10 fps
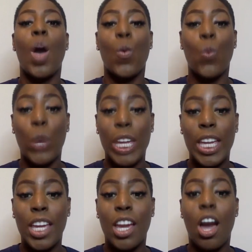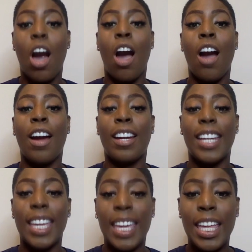We are
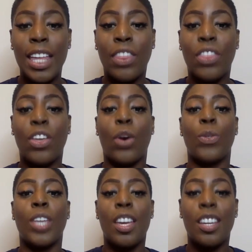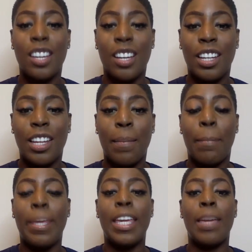Ethos, couldn't
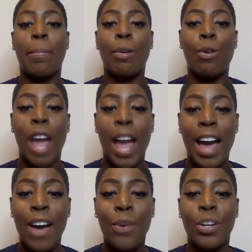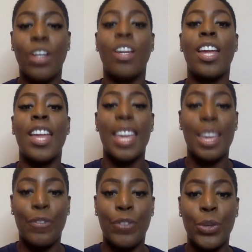be prouder.
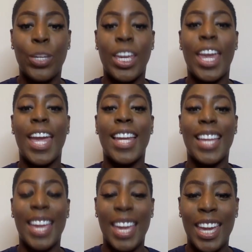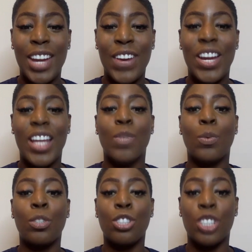If you can't hear us,
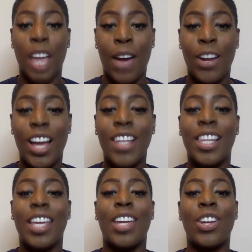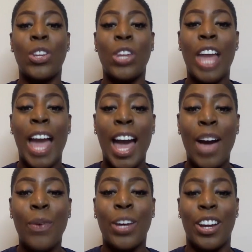we'll shout a little
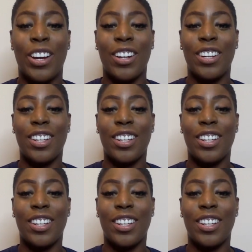louder.